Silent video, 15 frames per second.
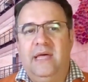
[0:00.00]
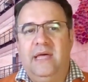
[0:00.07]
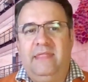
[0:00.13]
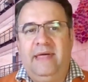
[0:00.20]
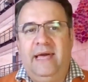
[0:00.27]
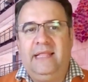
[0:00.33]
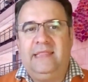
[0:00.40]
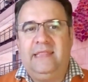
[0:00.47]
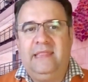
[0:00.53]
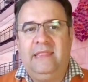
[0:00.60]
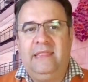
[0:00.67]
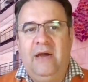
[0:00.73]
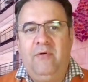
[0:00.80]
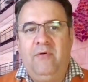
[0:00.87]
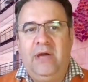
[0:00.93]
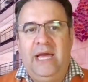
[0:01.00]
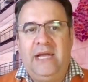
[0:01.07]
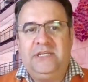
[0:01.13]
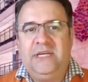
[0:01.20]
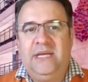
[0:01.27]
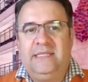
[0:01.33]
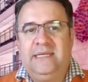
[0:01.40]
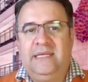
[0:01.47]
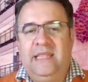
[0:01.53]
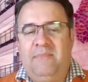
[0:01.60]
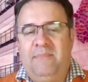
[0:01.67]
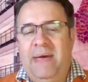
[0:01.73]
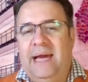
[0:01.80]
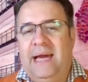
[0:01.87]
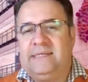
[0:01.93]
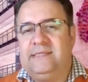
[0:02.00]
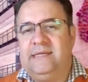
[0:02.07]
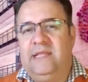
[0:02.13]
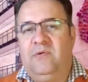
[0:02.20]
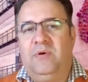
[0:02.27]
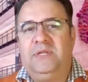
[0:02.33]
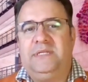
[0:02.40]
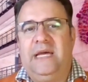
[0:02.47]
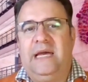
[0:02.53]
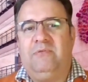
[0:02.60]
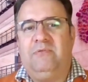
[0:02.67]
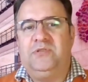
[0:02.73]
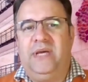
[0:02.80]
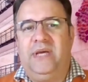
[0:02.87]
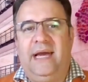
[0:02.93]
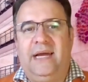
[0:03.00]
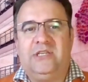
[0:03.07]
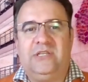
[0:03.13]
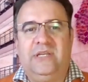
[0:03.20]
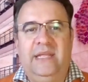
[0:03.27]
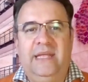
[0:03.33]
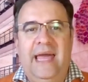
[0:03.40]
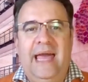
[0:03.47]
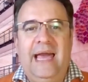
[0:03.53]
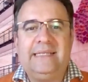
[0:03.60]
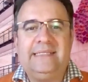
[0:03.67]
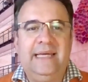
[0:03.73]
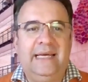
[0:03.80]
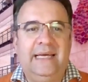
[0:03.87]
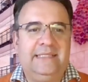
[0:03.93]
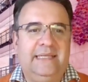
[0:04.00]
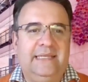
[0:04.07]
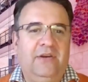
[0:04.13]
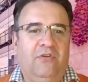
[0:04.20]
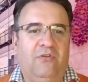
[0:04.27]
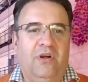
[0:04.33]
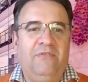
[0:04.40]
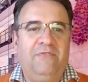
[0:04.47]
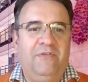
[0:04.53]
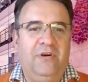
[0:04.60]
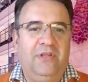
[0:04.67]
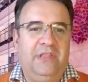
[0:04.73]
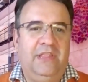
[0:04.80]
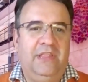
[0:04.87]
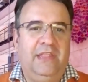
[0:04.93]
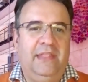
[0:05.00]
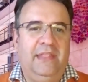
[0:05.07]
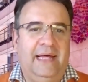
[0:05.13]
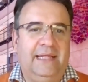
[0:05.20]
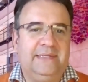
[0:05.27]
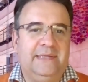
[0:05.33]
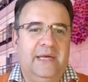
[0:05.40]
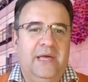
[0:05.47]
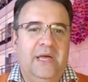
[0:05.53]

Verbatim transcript: that they were actually hitting their max and they weren't able to actually access and grow further than that.